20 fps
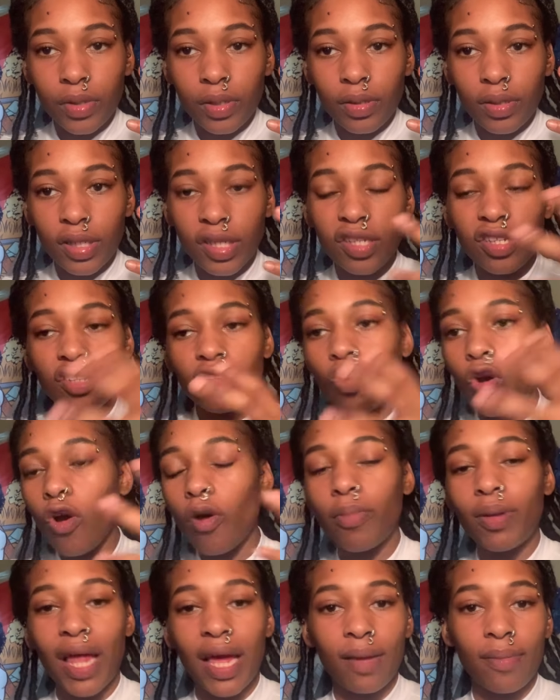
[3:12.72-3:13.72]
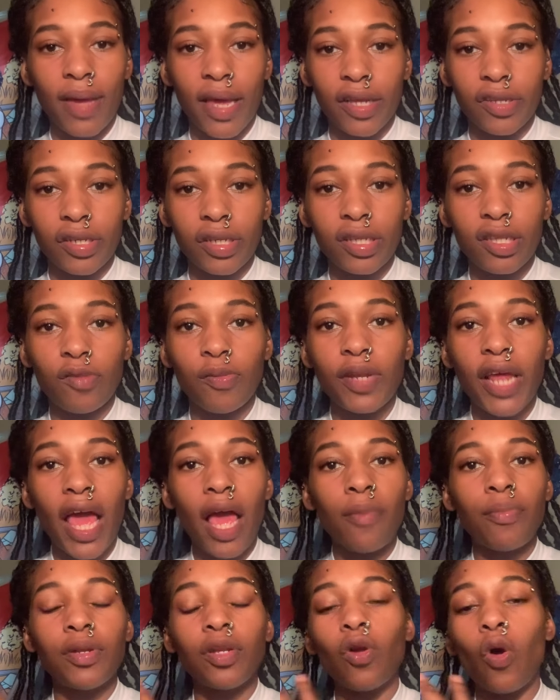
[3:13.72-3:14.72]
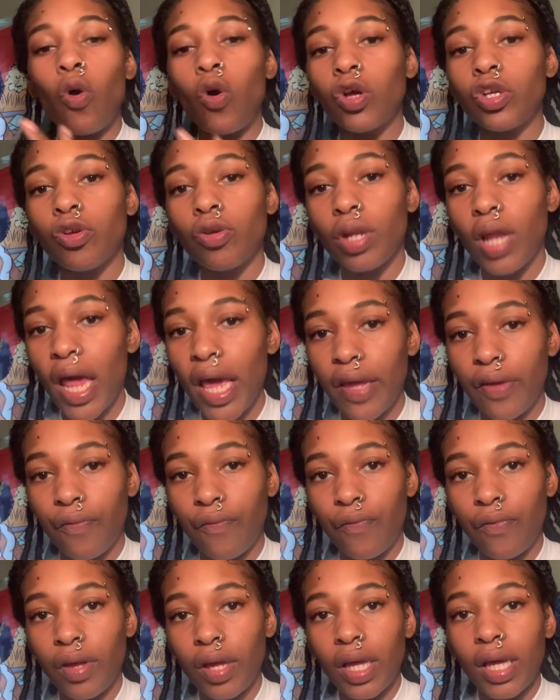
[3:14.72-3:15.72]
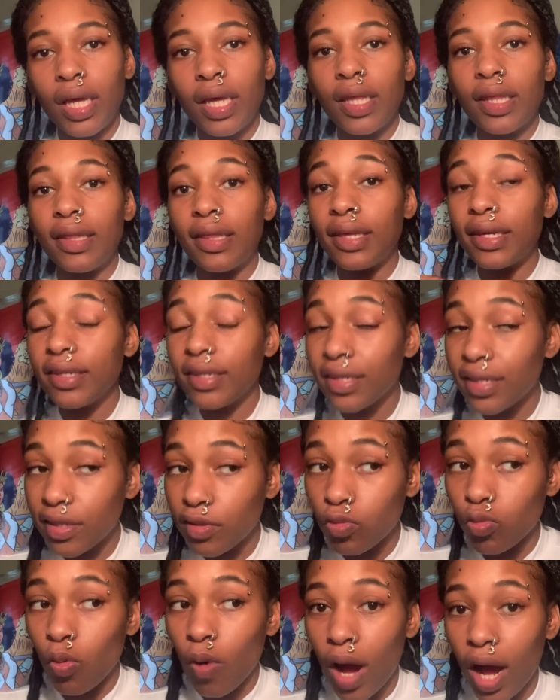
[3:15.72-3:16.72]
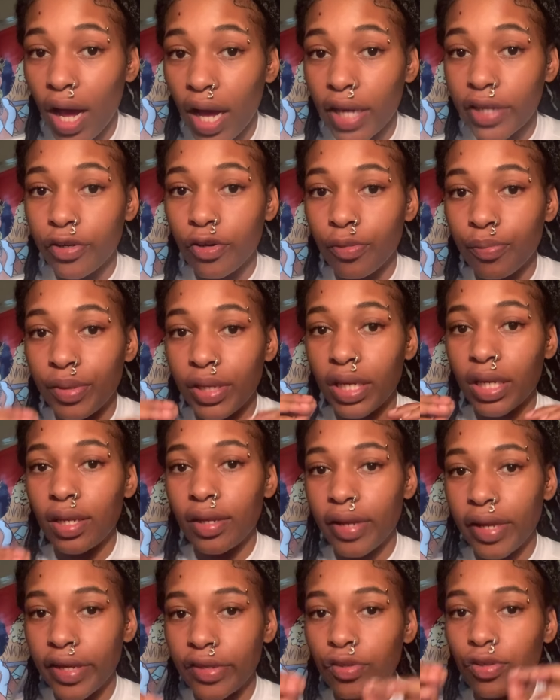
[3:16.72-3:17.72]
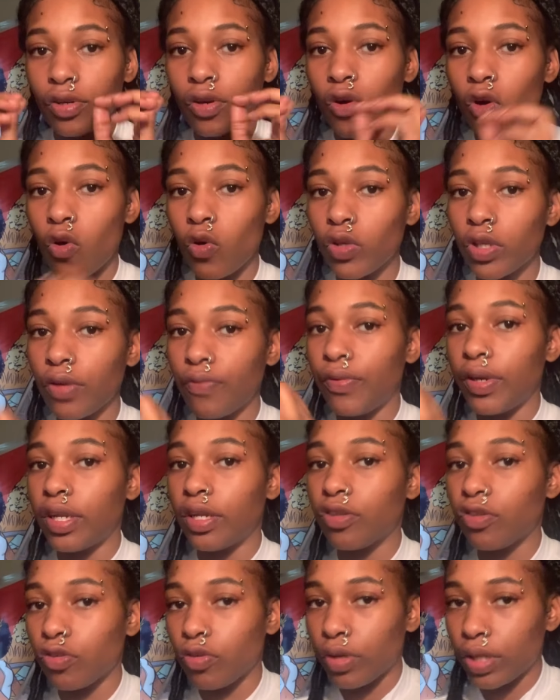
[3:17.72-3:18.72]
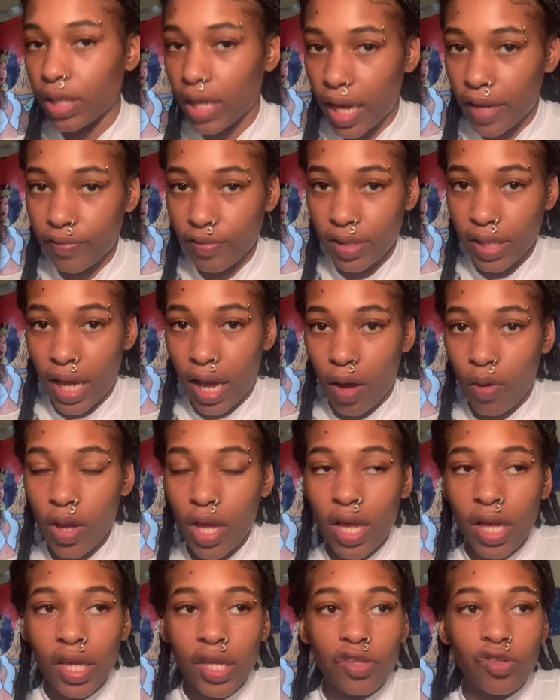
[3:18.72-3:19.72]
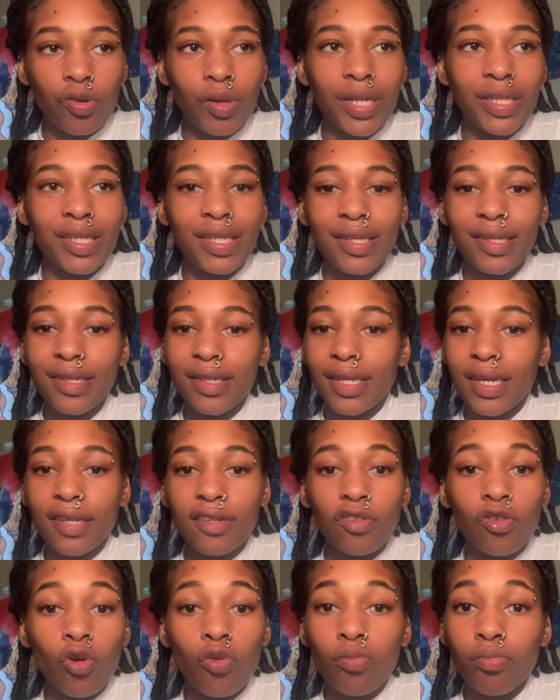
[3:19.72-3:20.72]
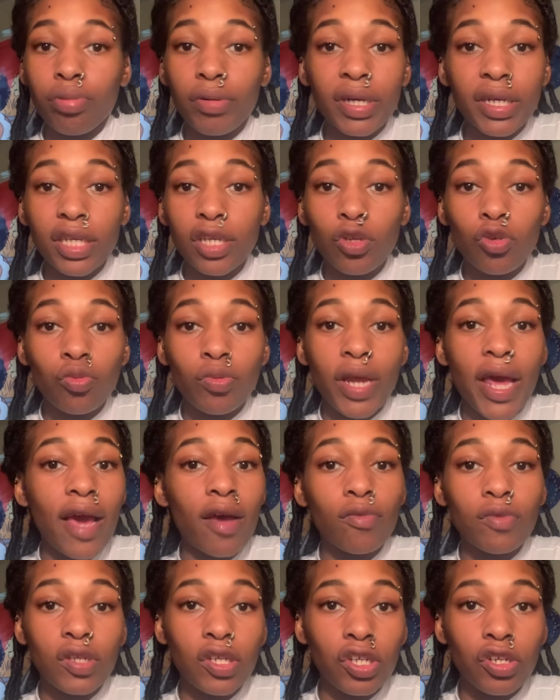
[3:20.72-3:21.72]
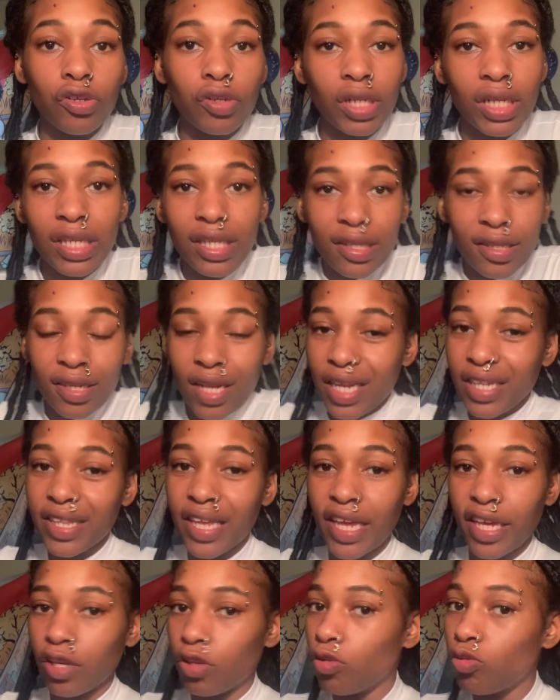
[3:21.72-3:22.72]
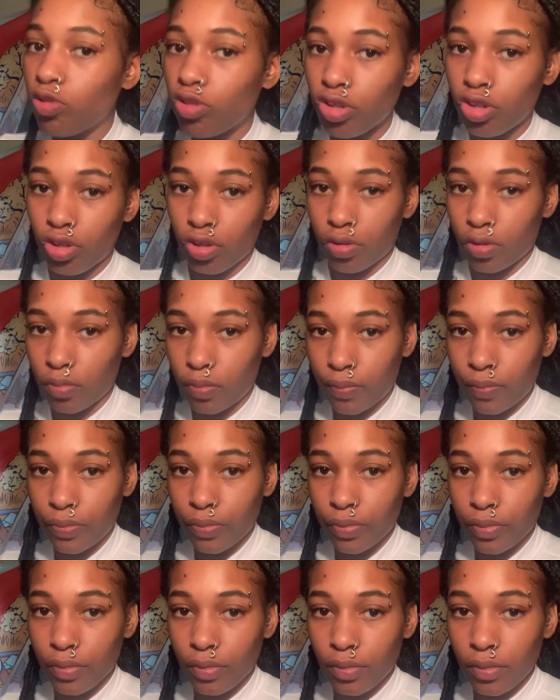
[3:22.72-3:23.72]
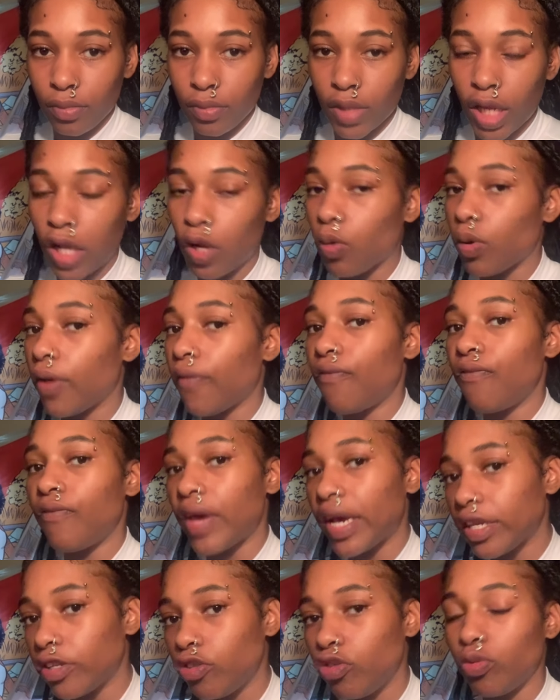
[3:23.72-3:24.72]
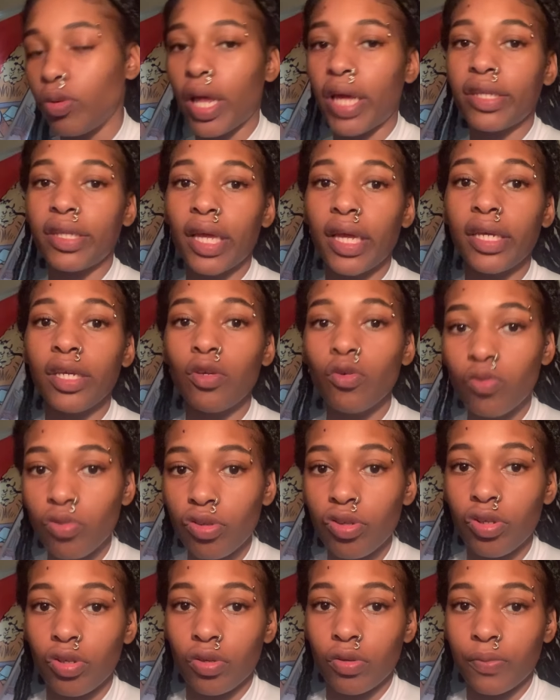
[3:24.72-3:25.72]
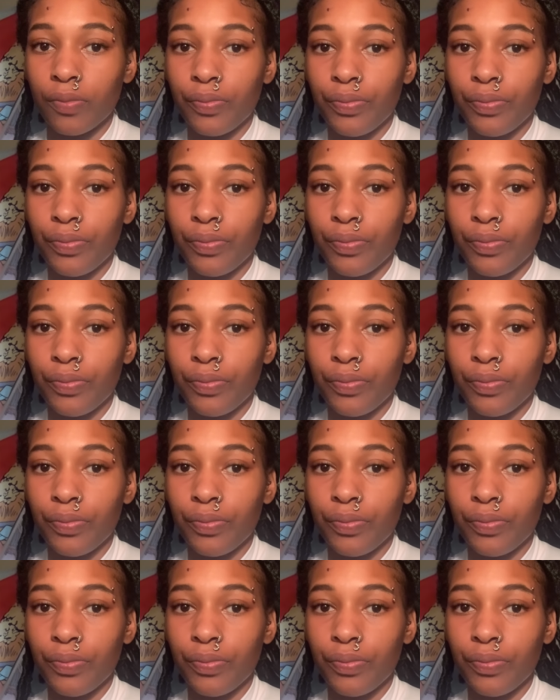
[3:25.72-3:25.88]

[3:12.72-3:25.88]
this is all black magic. It's been happening all your life. This is why you're being led to cultivate a certain lifestyle, so that these things don't bring you down to your knees like they used to. They don't affect you like they used to.